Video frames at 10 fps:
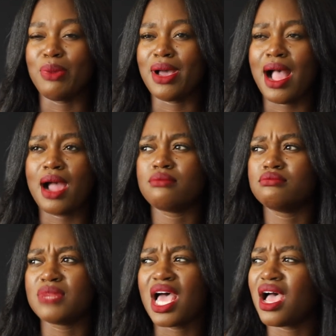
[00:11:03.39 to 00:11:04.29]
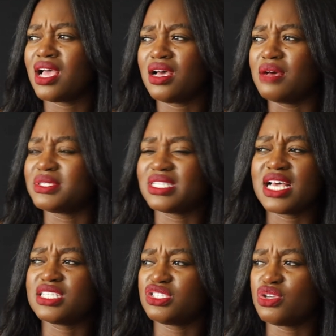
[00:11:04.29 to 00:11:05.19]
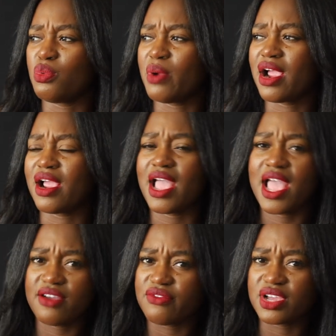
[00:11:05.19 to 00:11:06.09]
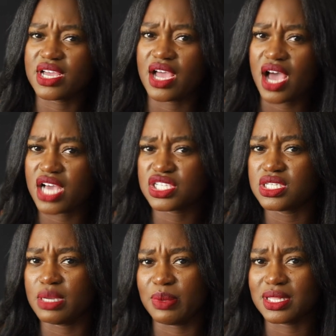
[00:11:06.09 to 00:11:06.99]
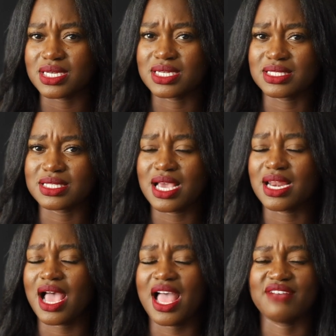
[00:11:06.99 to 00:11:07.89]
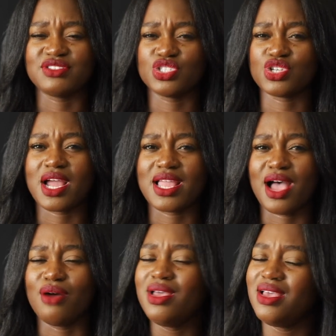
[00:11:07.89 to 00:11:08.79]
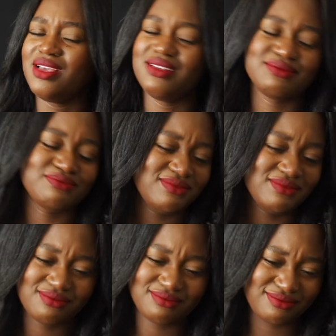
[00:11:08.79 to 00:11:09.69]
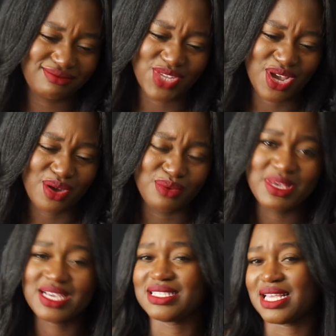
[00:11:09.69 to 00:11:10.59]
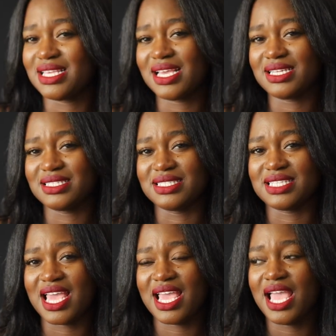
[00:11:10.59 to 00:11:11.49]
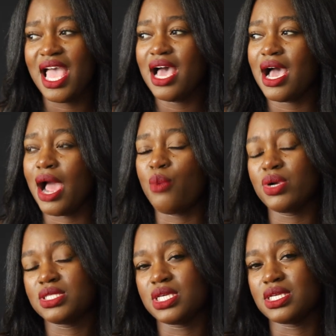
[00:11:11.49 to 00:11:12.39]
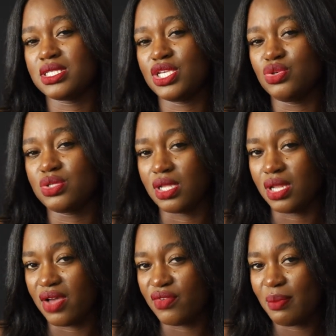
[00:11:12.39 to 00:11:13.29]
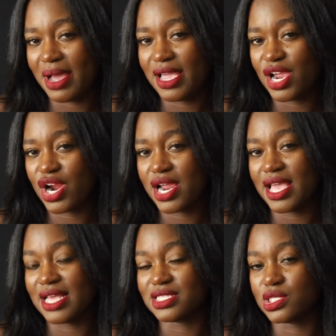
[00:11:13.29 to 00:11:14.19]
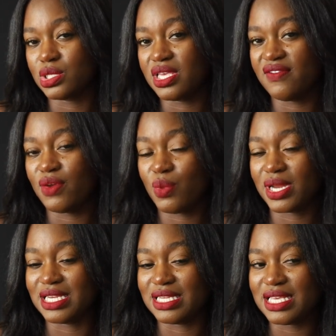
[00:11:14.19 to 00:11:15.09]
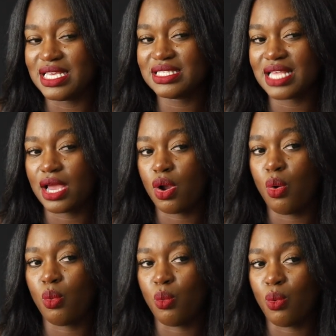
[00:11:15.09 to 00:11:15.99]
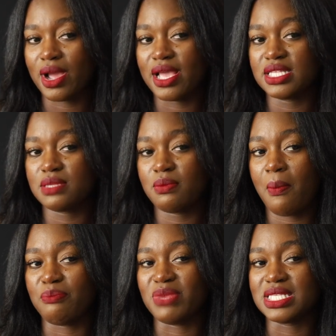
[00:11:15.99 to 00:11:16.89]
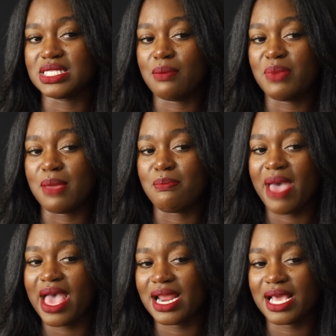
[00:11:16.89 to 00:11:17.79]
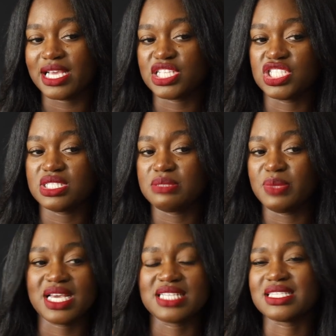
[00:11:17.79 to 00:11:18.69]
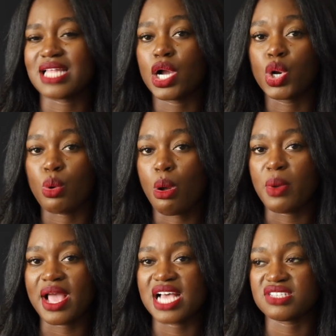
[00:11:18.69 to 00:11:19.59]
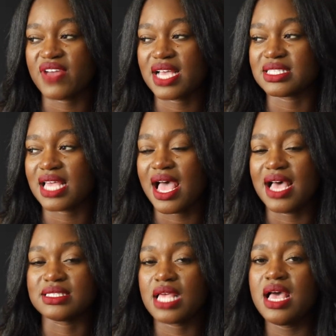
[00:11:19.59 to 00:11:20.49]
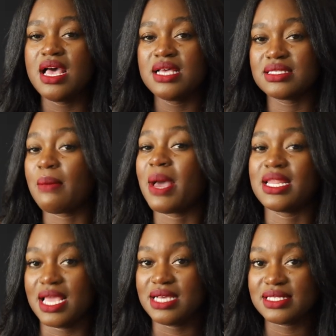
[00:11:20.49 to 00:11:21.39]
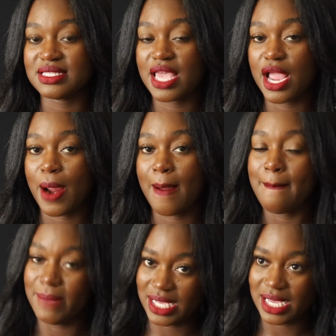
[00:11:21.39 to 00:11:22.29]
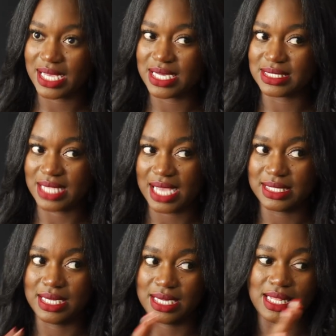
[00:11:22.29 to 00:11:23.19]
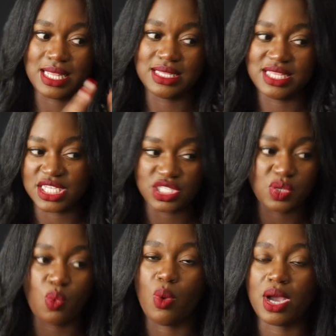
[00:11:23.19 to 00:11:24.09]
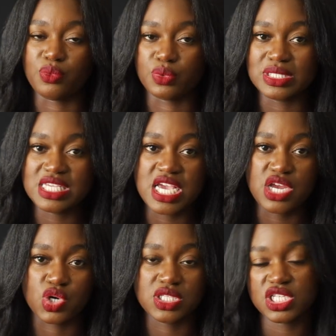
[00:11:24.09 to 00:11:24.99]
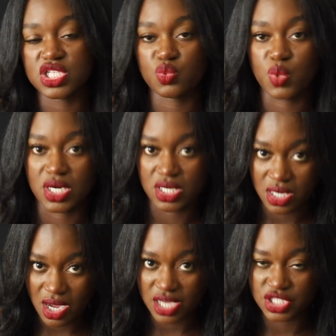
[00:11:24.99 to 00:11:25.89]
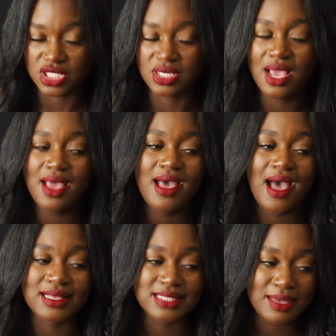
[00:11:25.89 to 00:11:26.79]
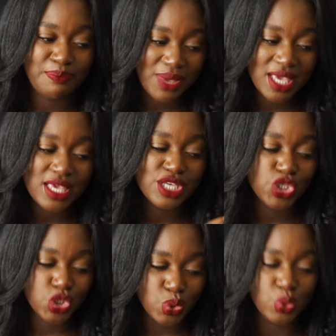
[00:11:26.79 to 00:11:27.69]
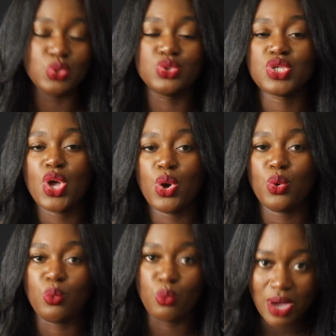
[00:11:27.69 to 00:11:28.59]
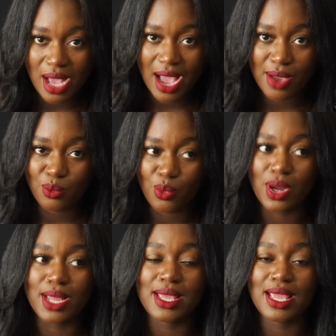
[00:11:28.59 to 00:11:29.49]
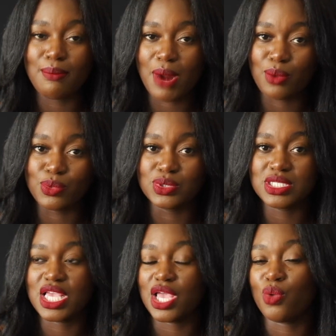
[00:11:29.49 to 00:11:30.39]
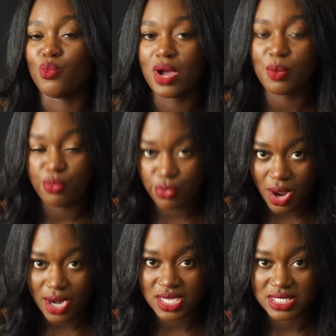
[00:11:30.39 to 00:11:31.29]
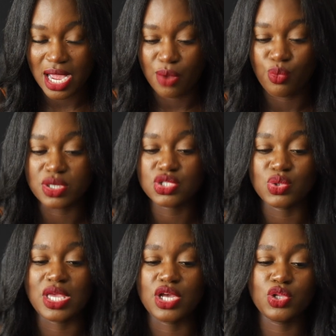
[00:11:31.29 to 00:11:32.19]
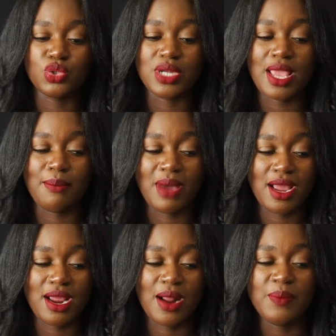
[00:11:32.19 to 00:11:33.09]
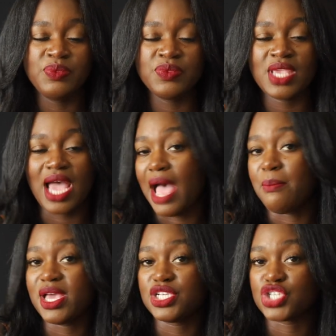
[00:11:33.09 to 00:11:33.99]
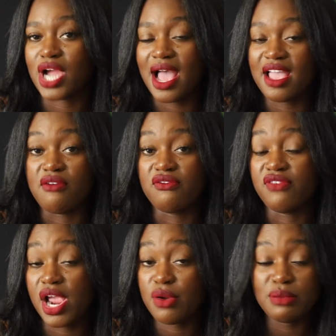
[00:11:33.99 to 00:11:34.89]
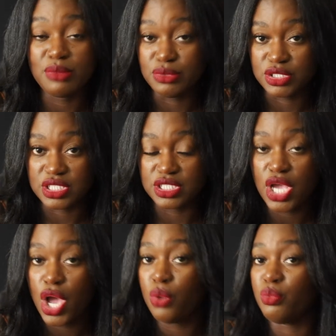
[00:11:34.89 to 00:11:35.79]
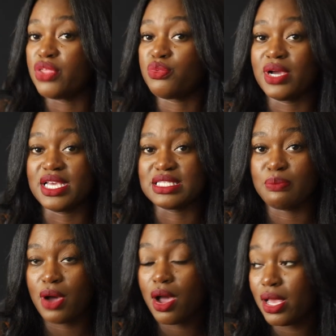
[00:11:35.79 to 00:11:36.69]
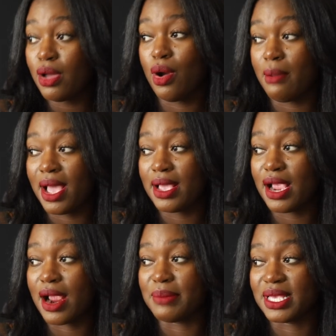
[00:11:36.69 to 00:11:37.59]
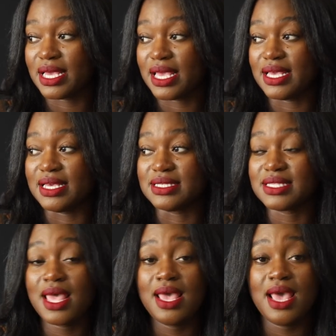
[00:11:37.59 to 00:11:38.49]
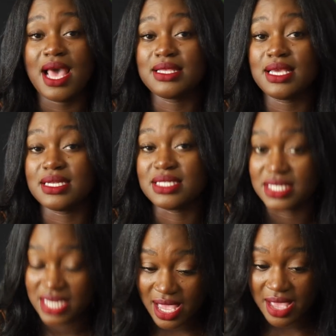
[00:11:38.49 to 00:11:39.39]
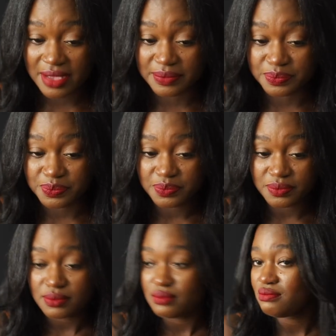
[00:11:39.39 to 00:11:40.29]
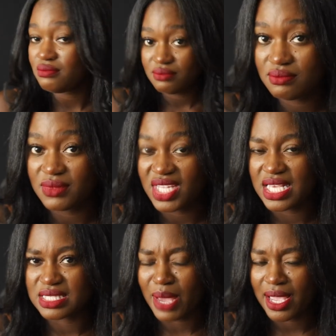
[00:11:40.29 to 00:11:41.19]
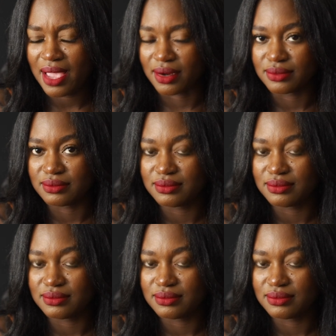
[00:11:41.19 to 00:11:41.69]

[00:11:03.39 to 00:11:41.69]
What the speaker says: But I'm not obsessed to wear every concoction up under the sun I have to try out. No, because at the end of the day, I want to continue to love on my hair and to give it what it needs. I don't want me to be mad at it because it's not growing as fast as somebody else's hair because I've done this one routine or this one concoction. I pick and choose what I want in my routine, what products I want to include in my hair. I make sure I am very bougie with what is put on my hair because at the end of the day, it's my hair.